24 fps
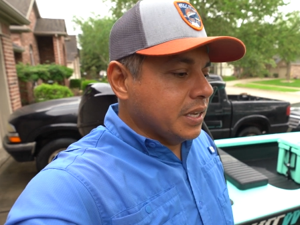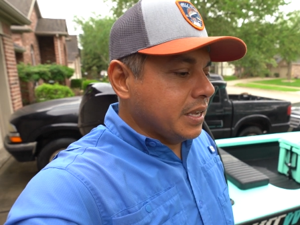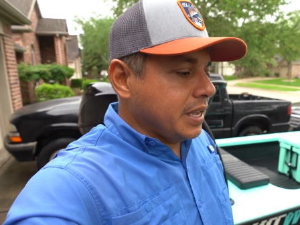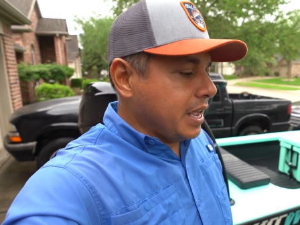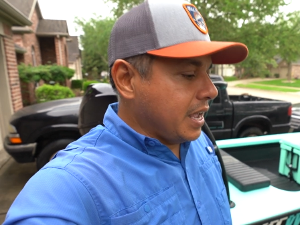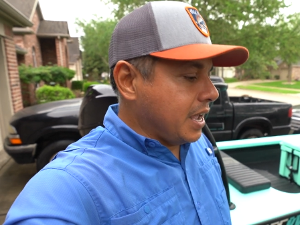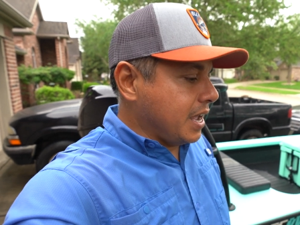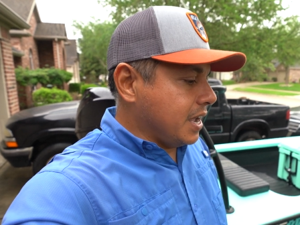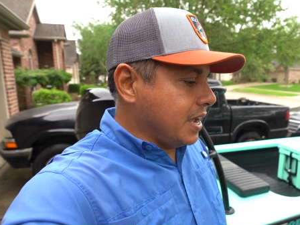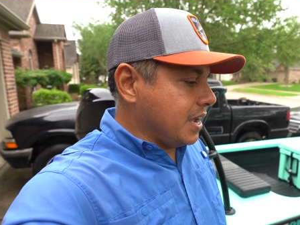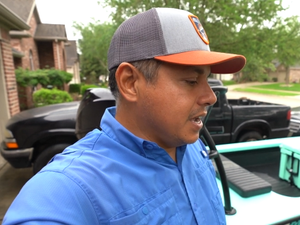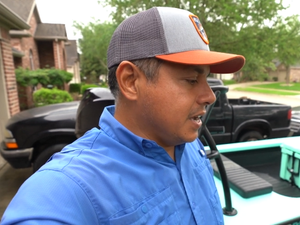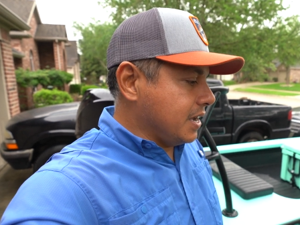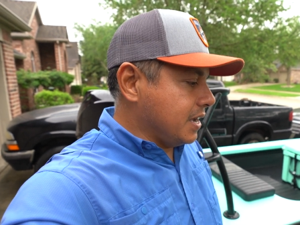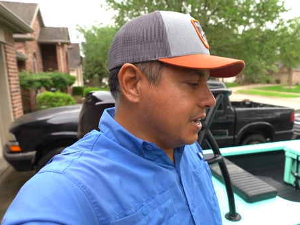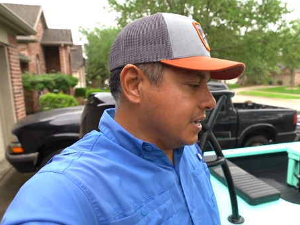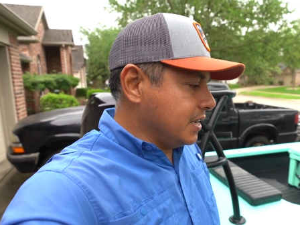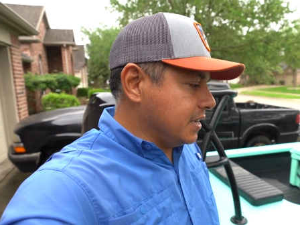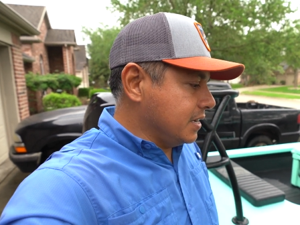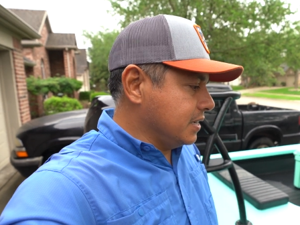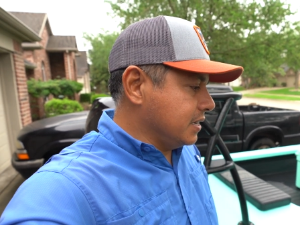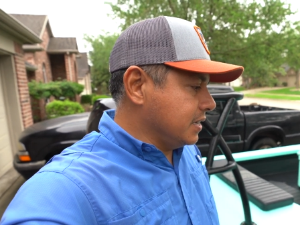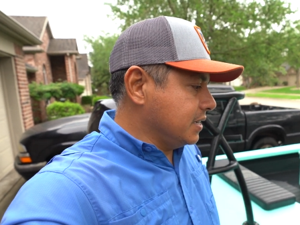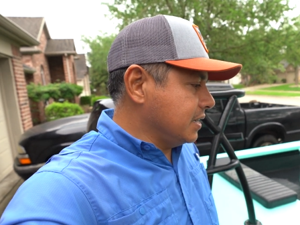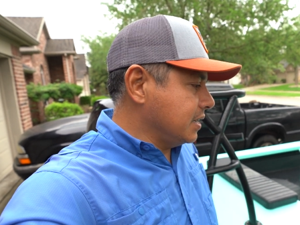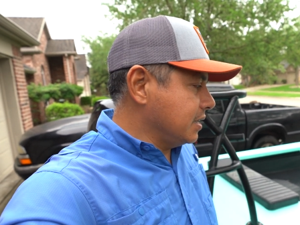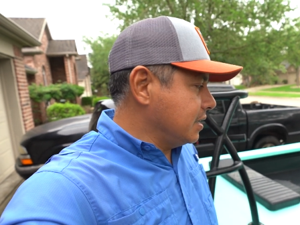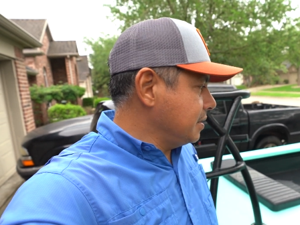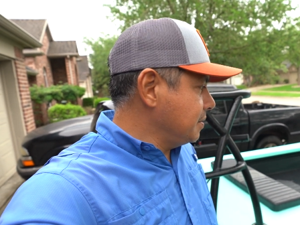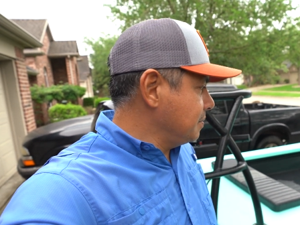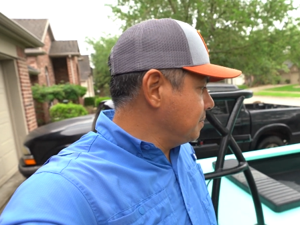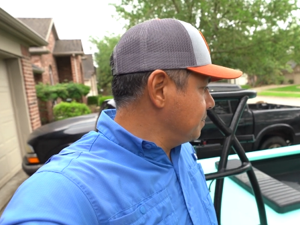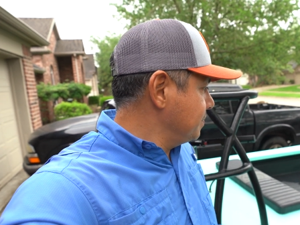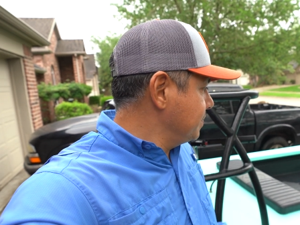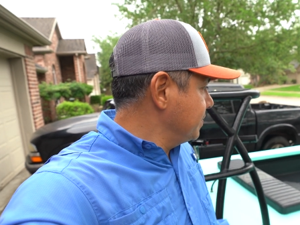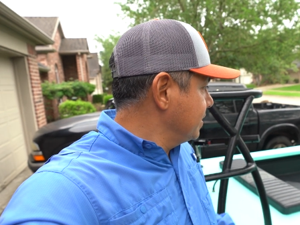and I
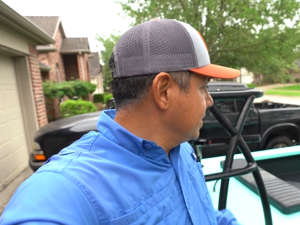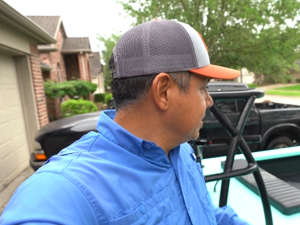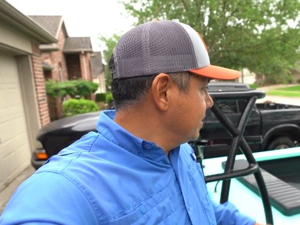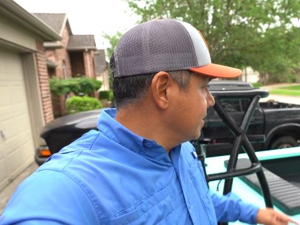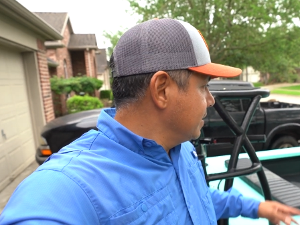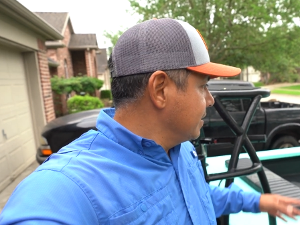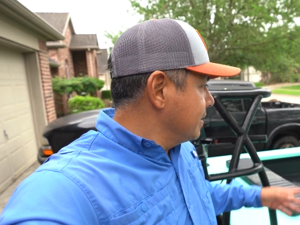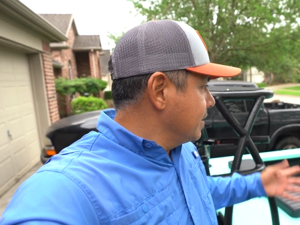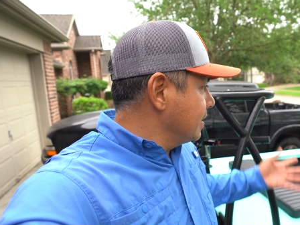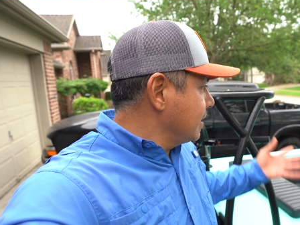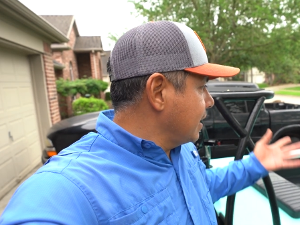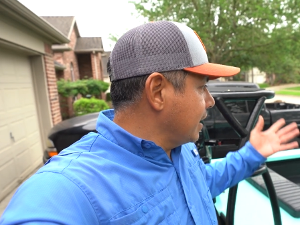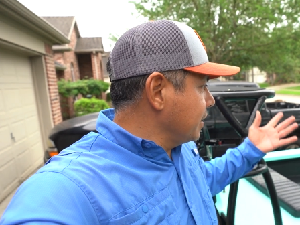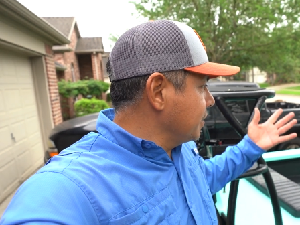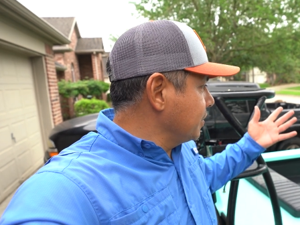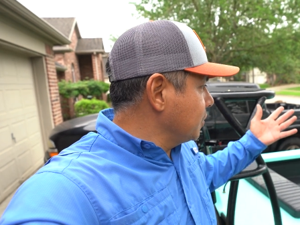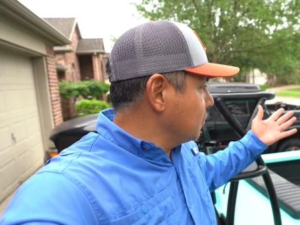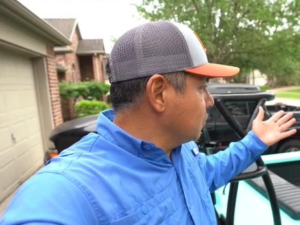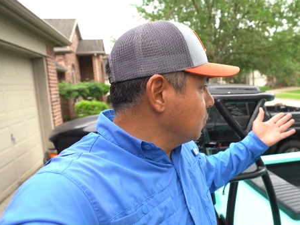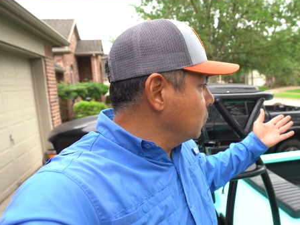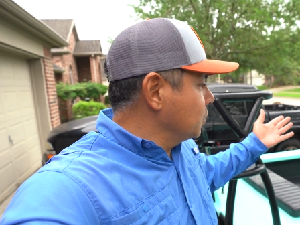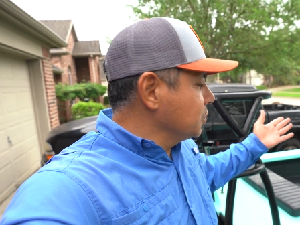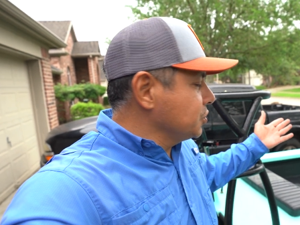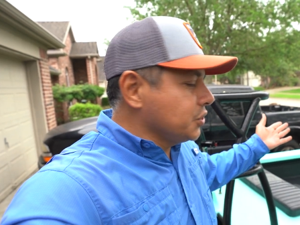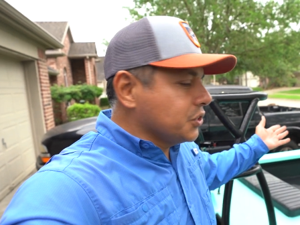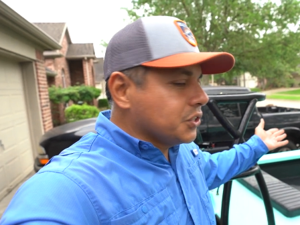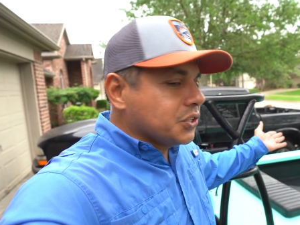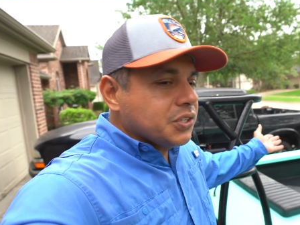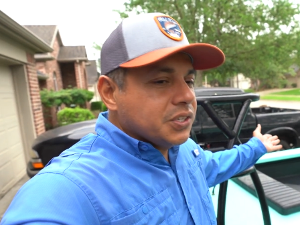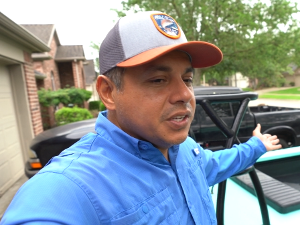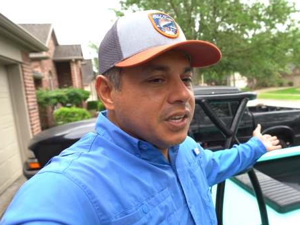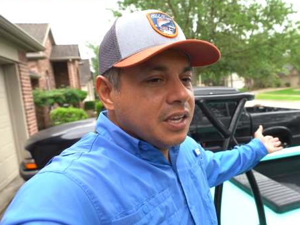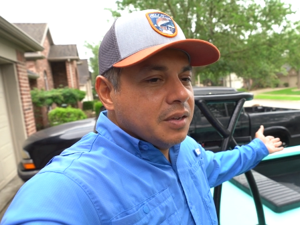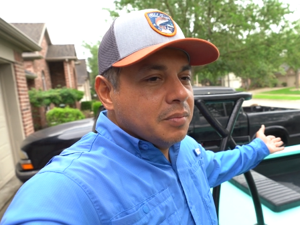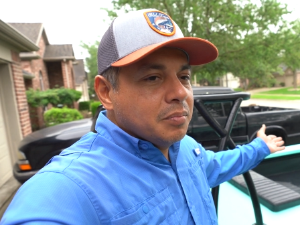don't know, we'll just see.